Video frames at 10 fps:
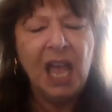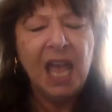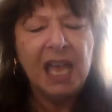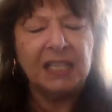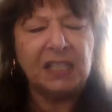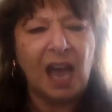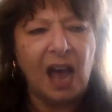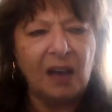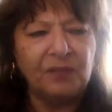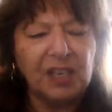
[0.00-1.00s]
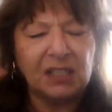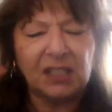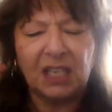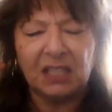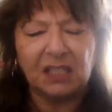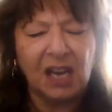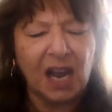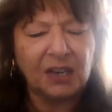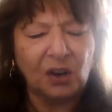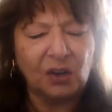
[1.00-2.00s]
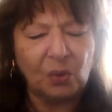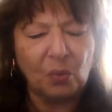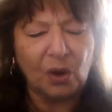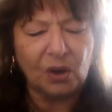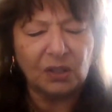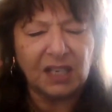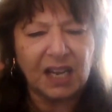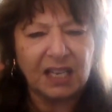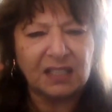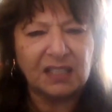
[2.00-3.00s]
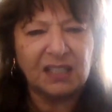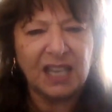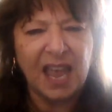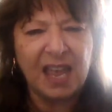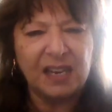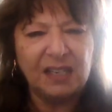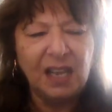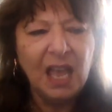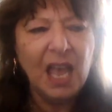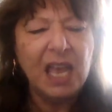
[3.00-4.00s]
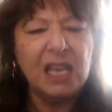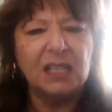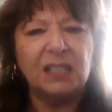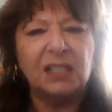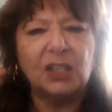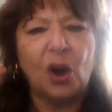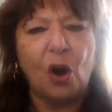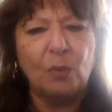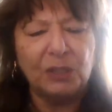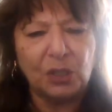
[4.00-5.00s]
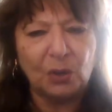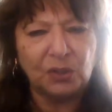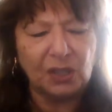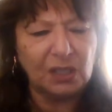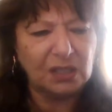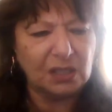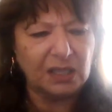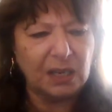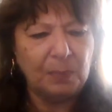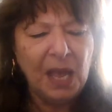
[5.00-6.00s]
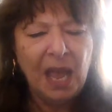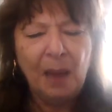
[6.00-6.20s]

It's obvious he has not heard a word that I said. He is comatose and asleep.